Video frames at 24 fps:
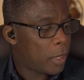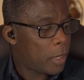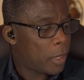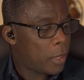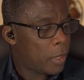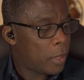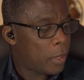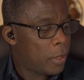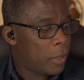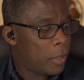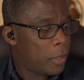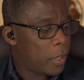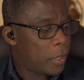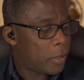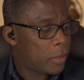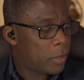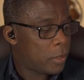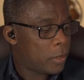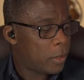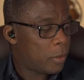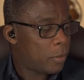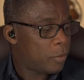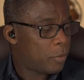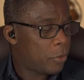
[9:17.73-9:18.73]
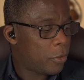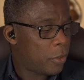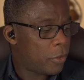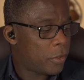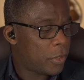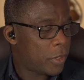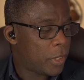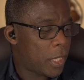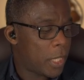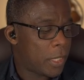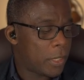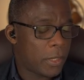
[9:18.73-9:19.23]
This
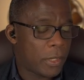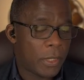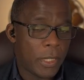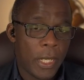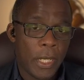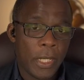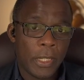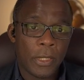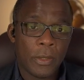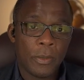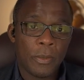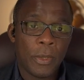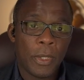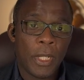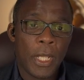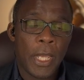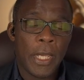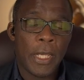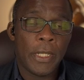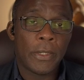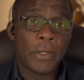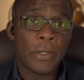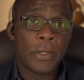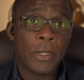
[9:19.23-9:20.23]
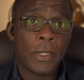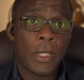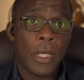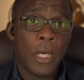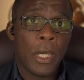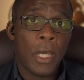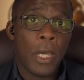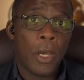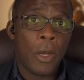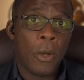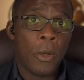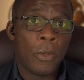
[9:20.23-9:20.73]
process takes place
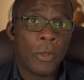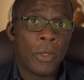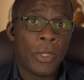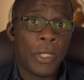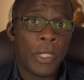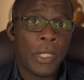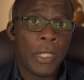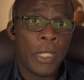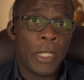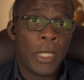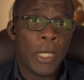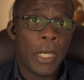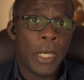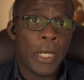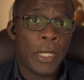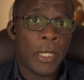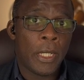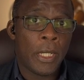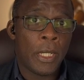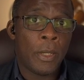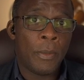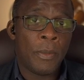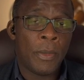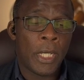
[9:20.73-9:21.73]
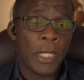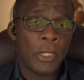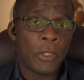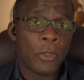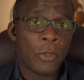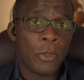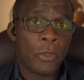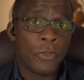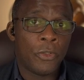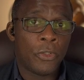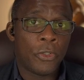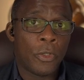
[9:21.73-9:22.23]
on the inner
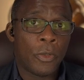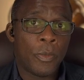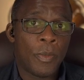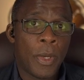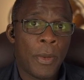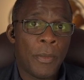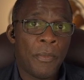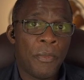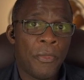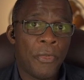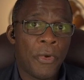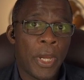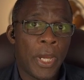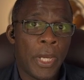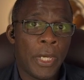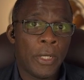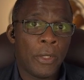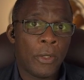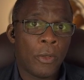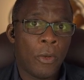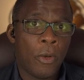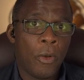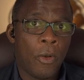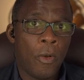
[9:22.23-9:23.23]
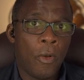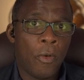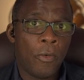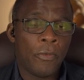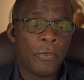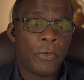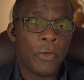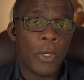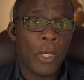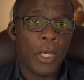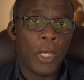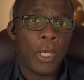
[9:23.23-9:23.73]
mitochondrial membrane of
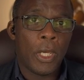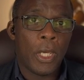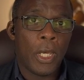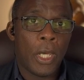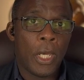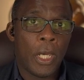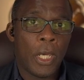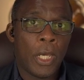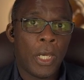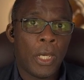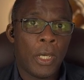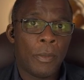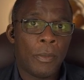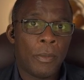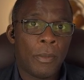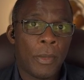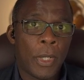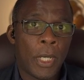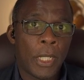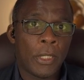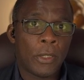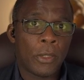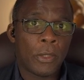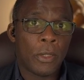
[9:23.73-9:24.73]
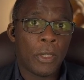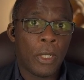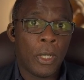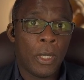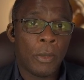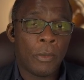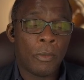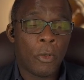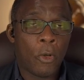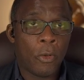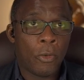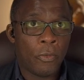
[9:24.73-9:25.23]

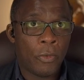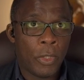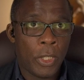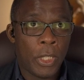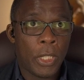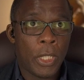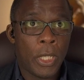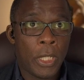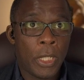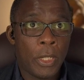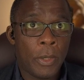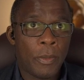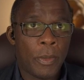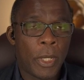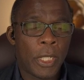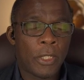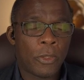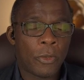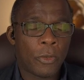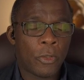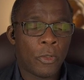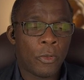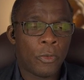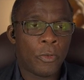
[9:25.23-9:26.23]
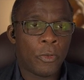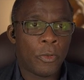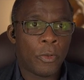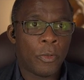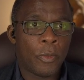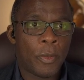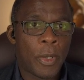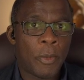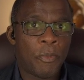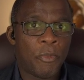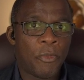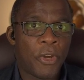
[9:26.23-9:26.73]
the inner mitochondrial
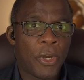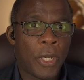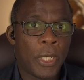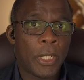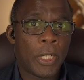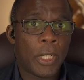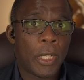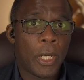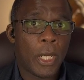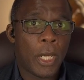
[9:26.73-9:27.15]
membrane,